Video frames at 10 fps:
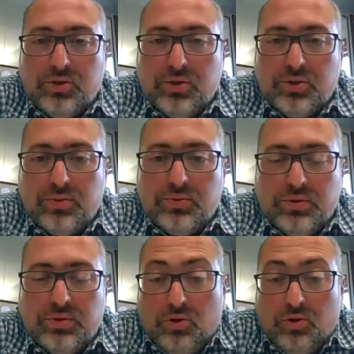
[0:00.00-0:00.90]

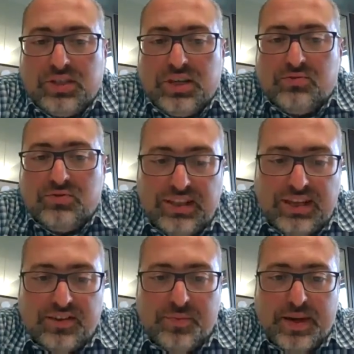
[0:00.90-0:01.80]
to, almost in a
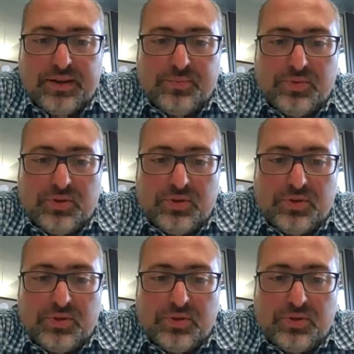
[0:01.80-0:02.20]
real-life manner,